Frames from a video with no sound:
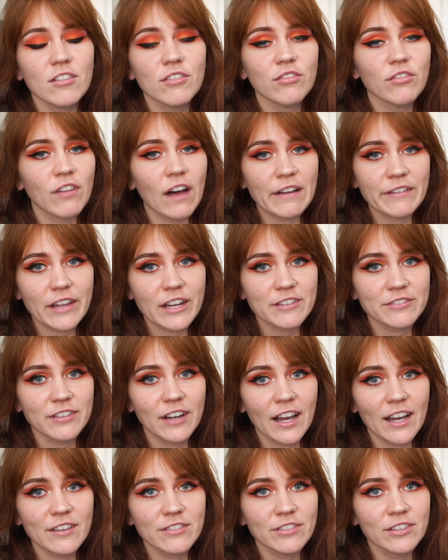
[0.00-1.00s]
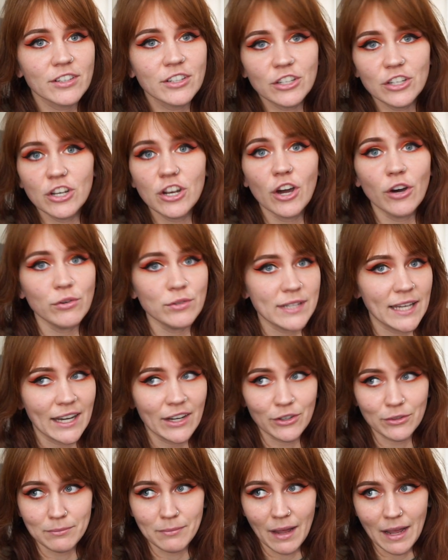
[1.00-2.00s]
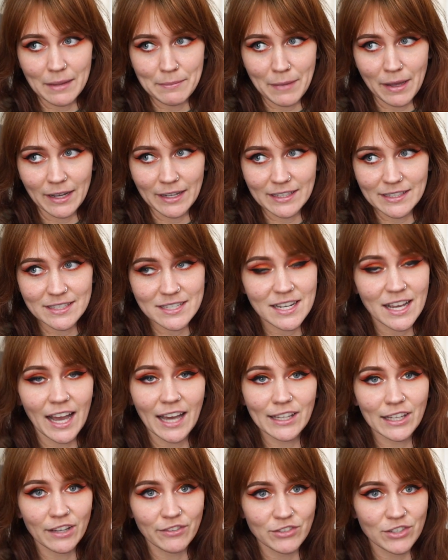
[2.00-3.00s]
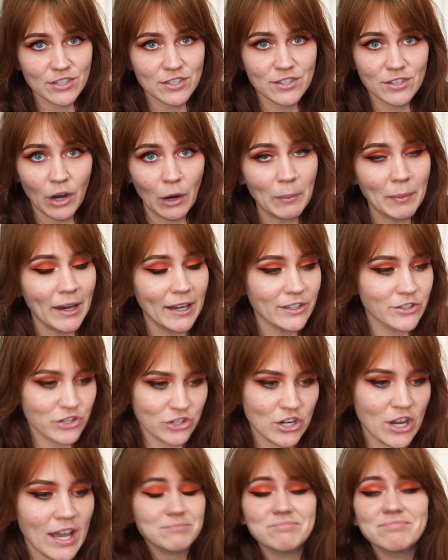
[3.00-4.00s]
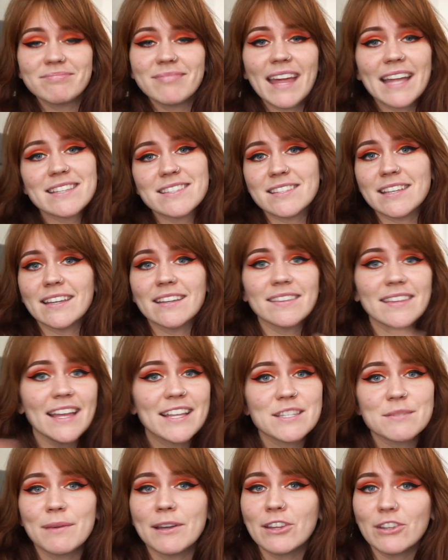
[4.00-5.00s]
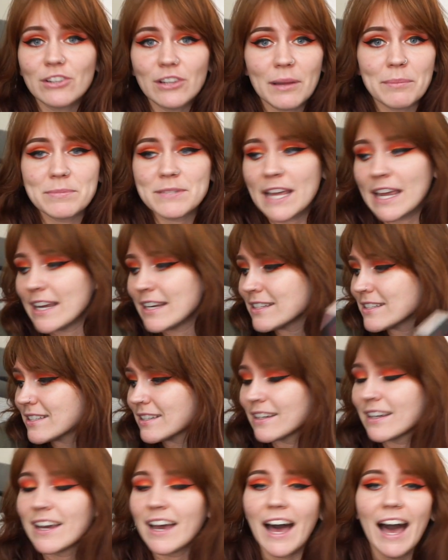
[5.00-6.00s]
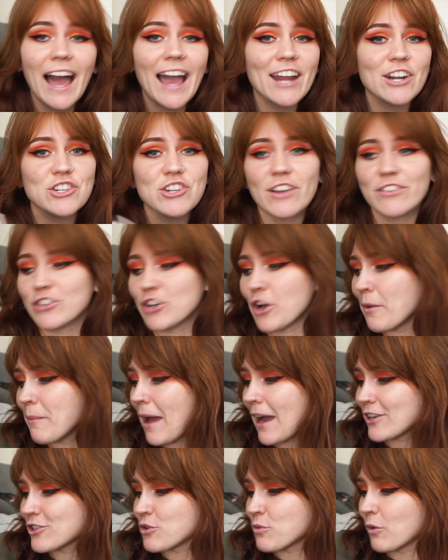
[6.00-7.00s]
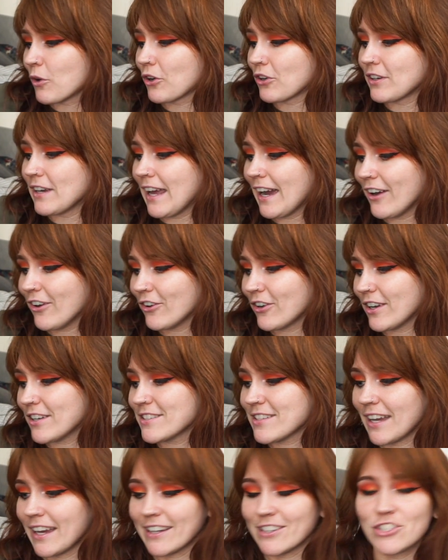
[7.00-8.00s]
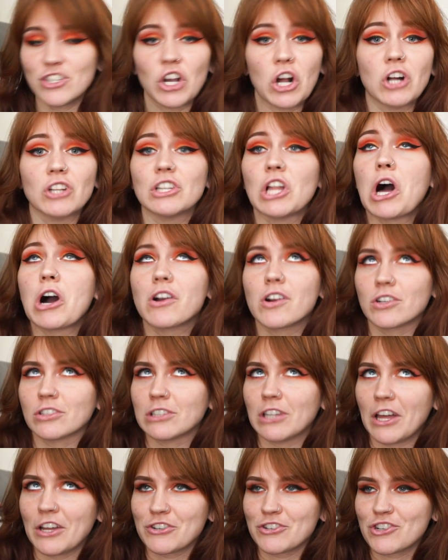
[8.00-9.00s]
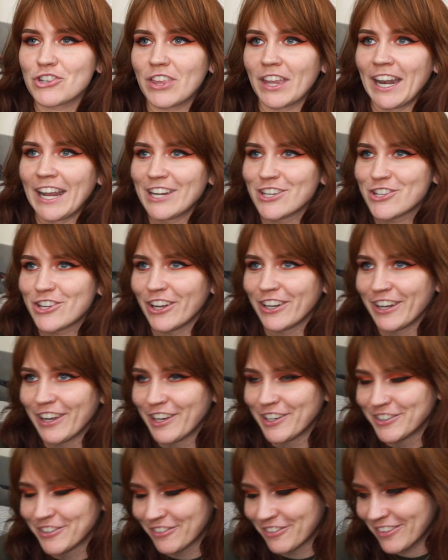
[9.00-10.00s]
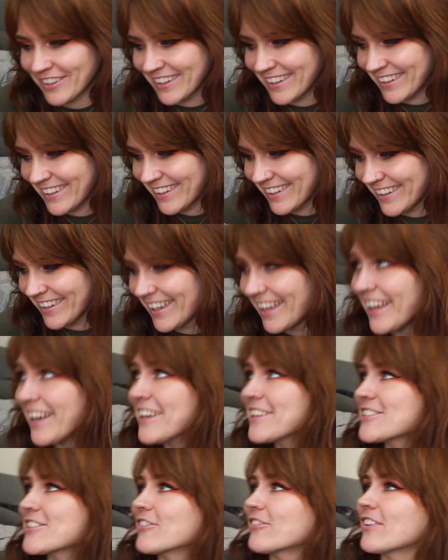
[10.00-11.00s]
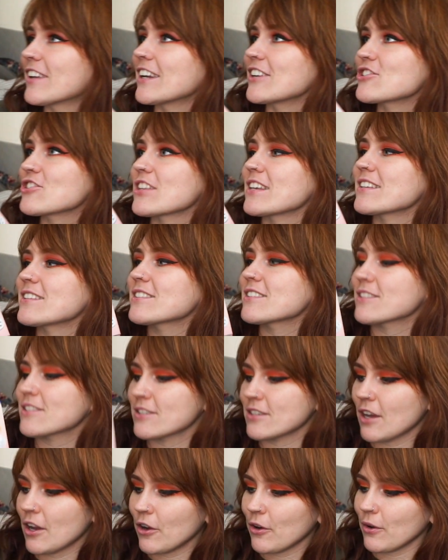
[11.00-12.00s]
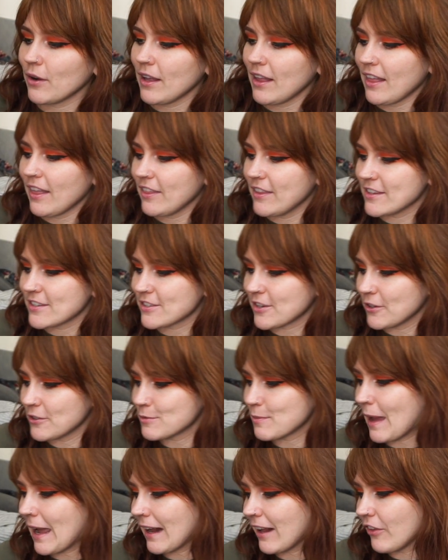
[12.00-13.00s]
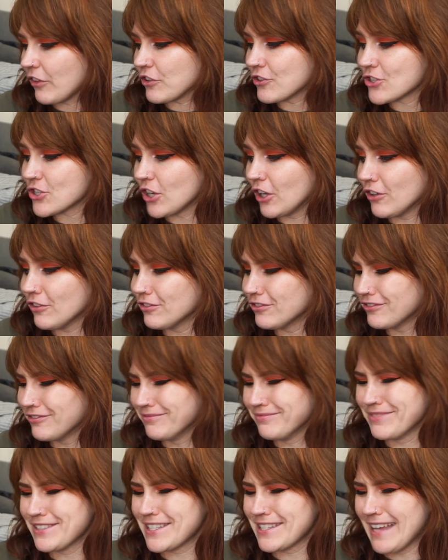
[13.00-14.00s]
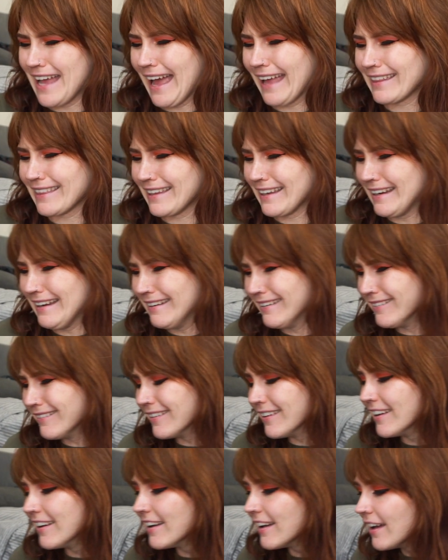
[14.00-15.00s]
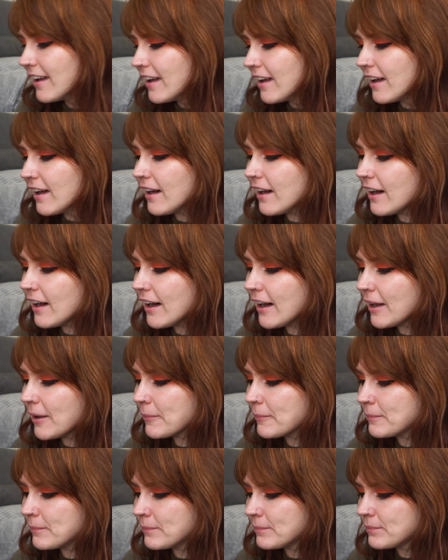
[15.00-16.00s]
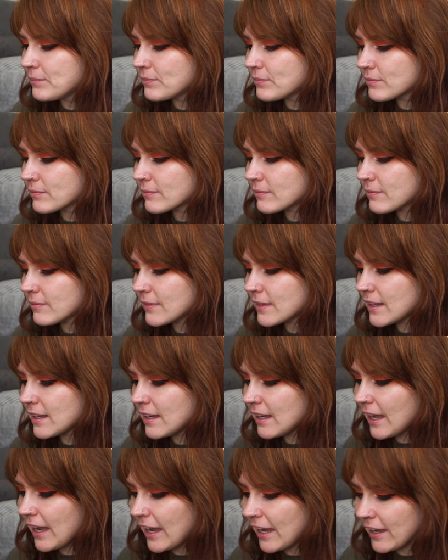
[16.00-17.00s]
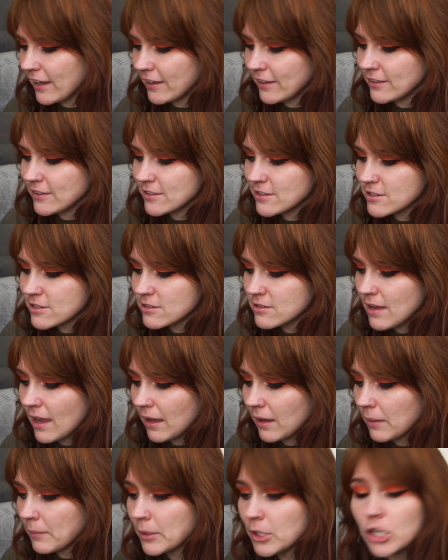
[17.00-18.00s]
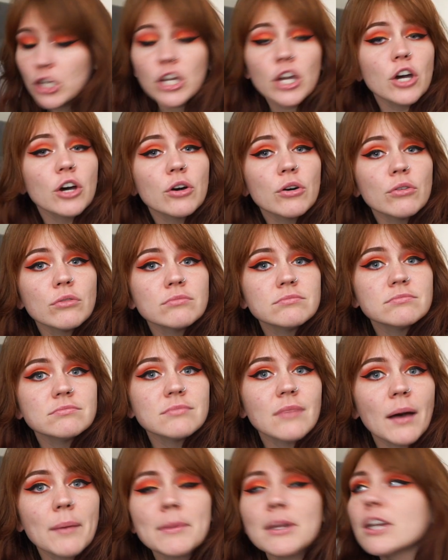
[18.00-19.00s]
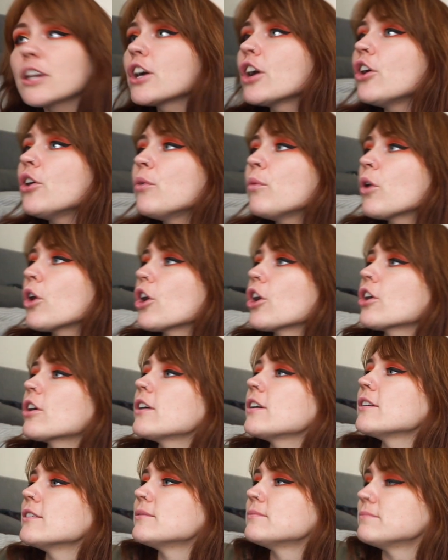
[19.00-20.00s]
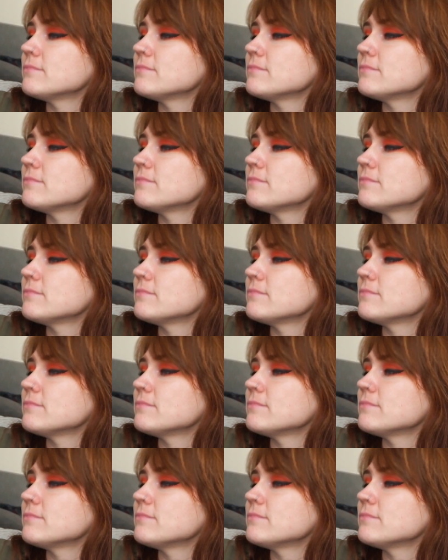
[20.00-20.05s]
Five out of five, no doubt in my mind. I loved it so much. That's it, that's my little update. I actually have to go back to work now because I took a longer lunch than I should have to finish this. So this goes back on the shelf, sadly. Um, and yeah, I'm gonna go, I'm gonna go work.